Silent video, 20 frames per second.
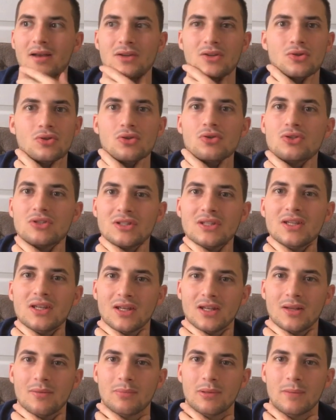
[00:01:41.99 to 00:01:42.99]
You see
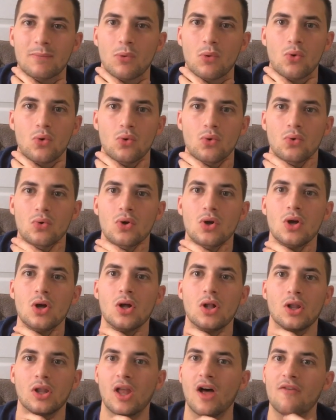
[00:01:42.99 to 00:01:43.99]
it in people who
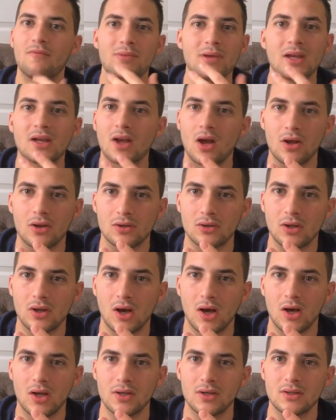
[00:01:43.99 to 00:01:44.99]
love being
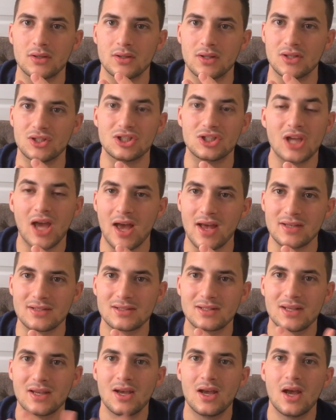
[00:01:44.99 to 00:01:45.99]
on the chest,